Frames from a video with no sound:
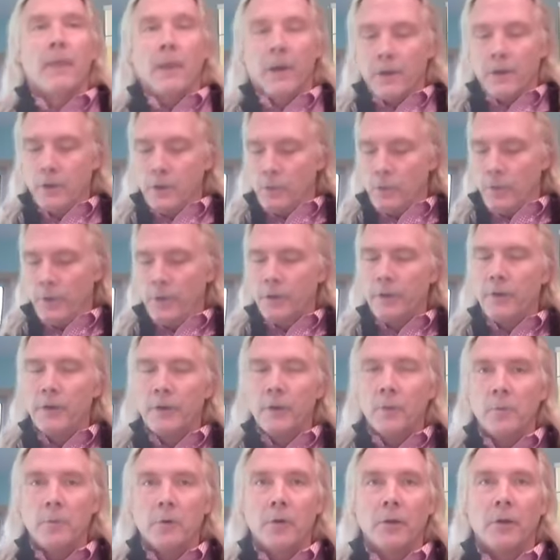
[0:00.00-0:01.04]
Are you
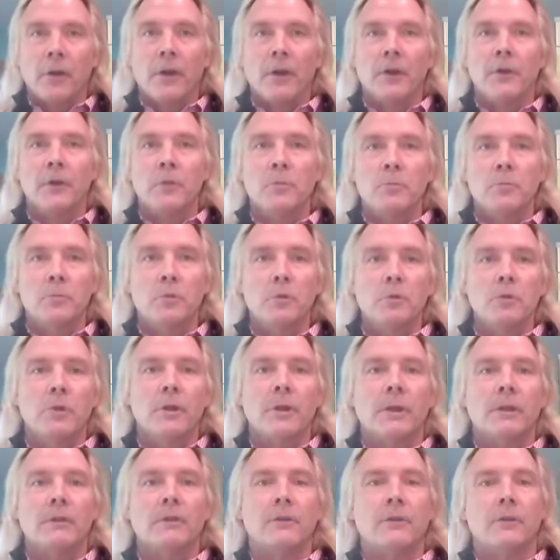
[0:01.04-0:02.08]
irritable? Are you
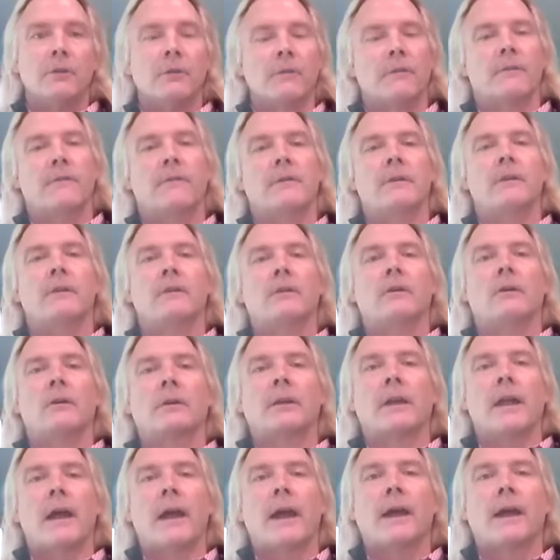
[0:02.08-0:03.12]
moody? Do you
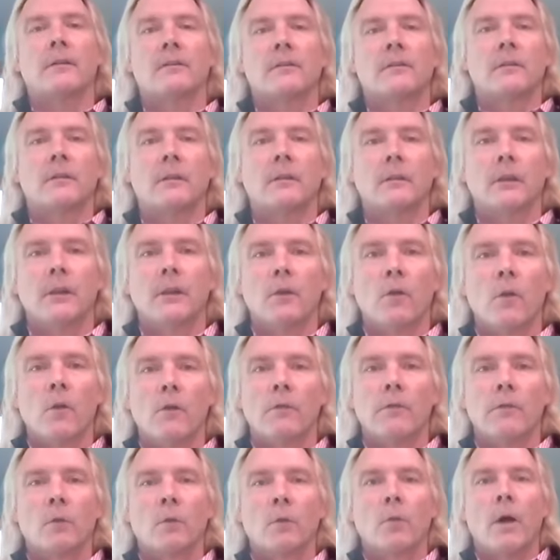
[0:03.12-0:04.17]
feel constantly
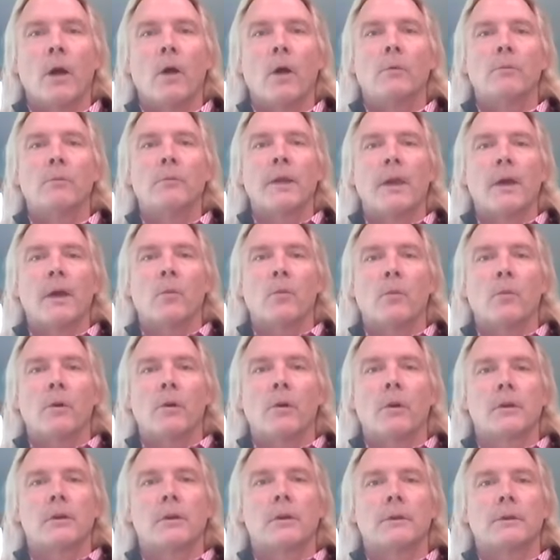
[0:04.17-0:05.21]
overwhelmed at
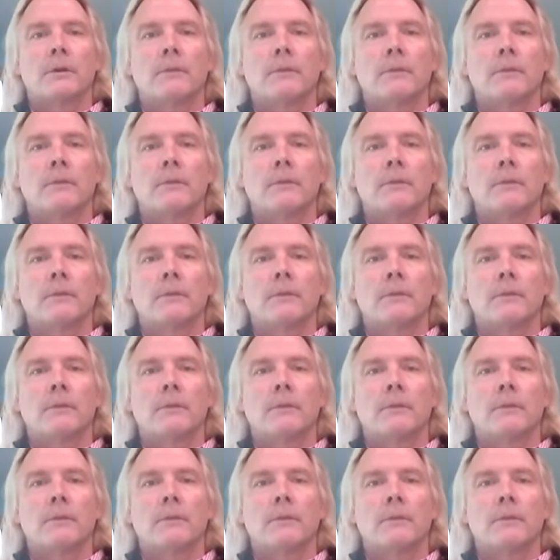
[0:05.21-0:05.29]
work?